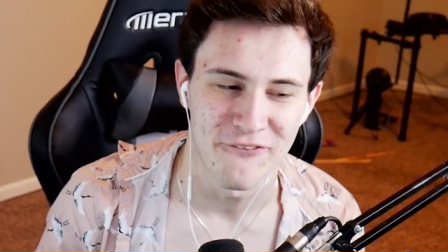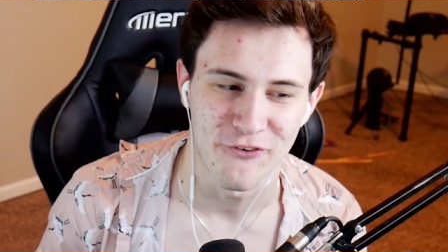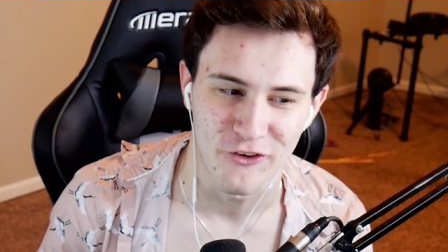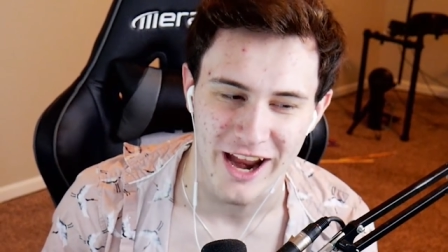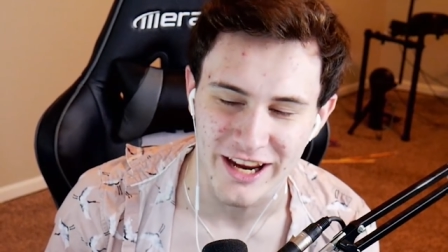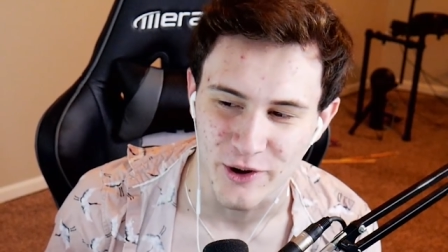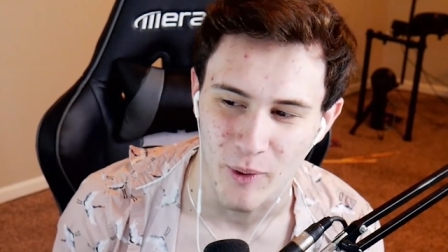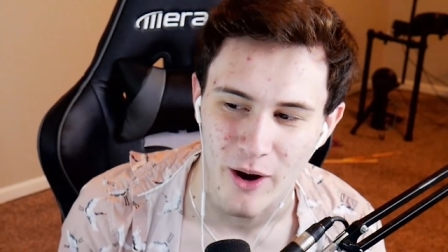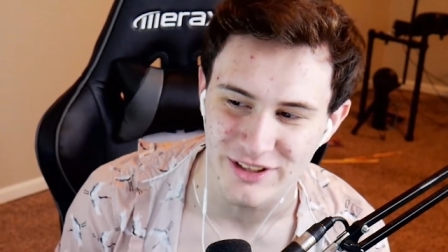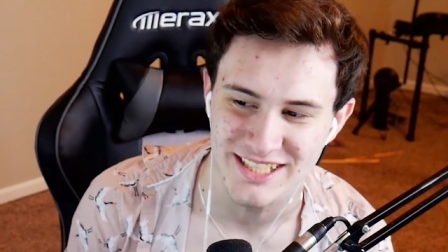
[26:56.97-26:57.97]
Frank
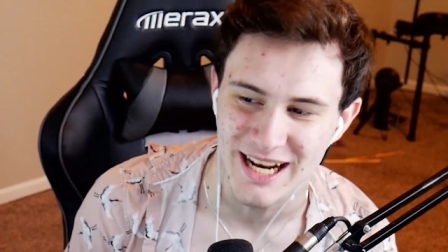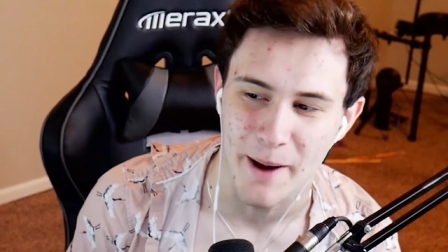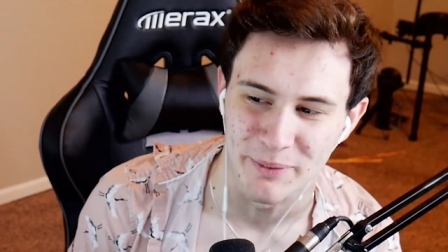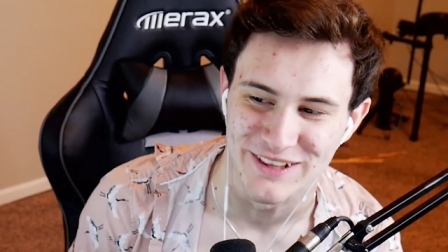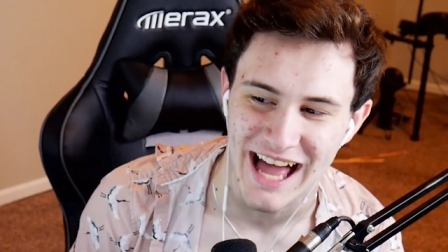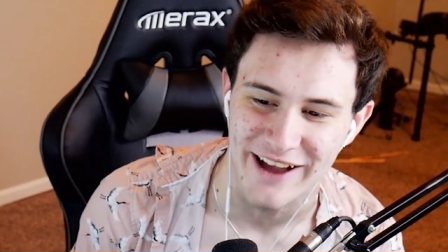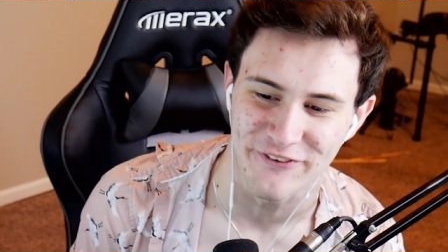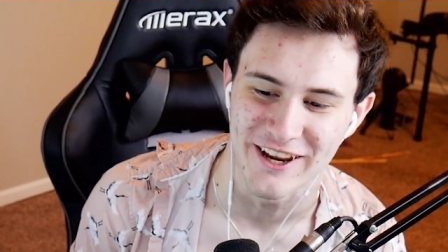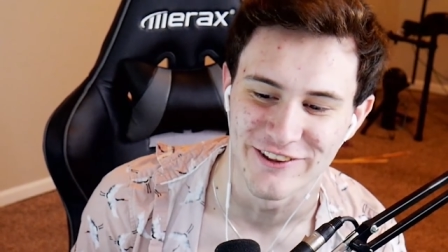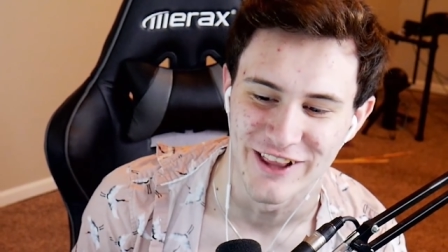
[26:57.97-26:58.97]
won't stop
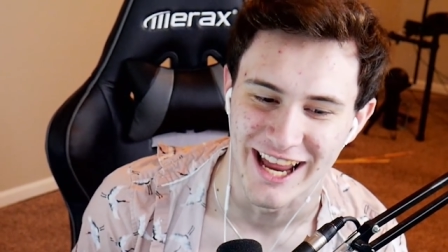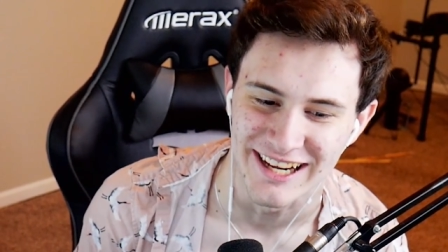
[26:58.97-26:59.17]
laughing like